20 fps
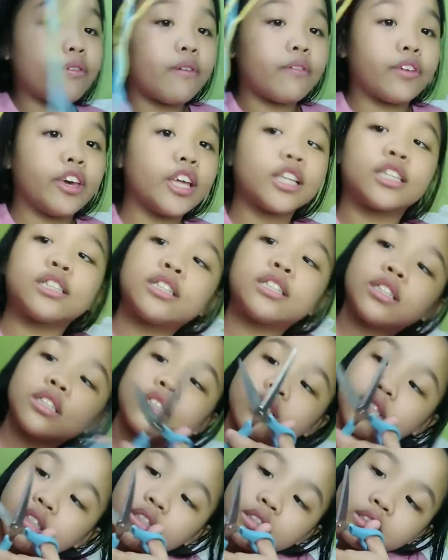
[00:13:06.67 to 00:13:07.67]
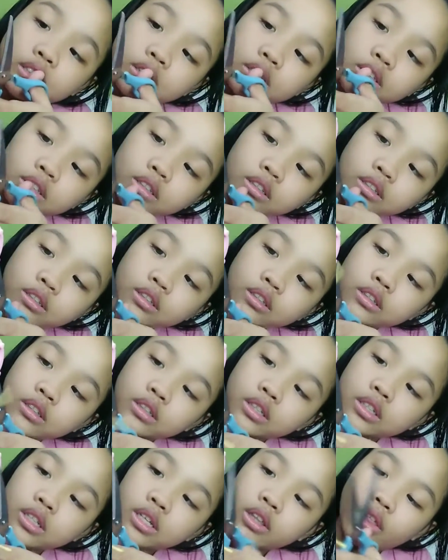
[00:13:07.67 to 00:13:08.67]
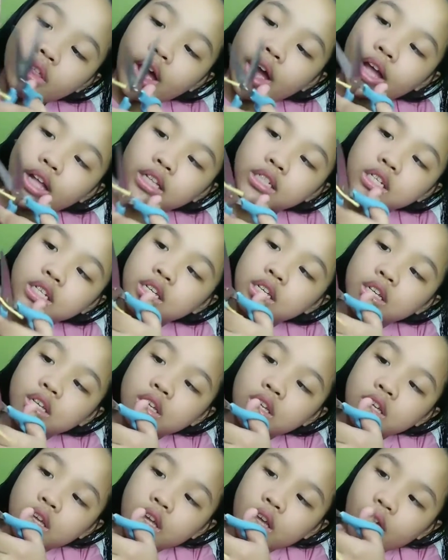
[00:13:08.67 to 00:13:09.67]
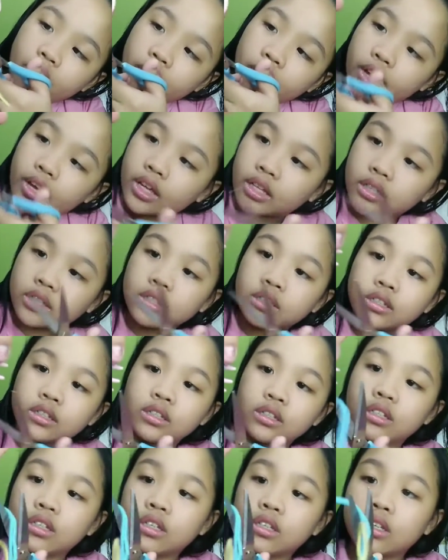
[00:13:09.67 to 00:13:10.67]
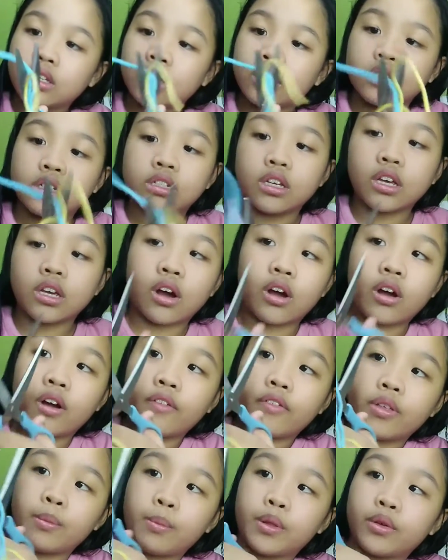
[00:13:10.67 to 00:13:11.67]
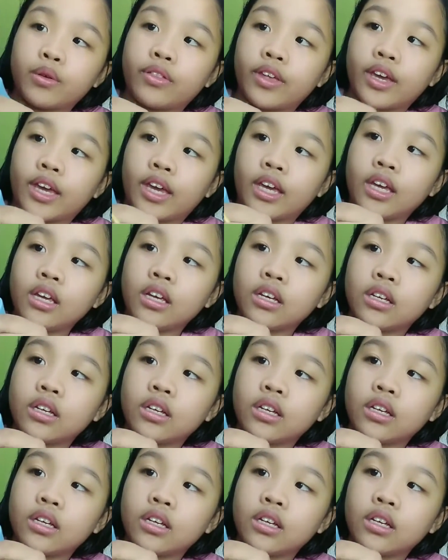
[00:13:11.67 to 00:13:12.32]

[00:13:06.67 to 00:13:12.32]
of it. Just like that. And then take off the blue thingy.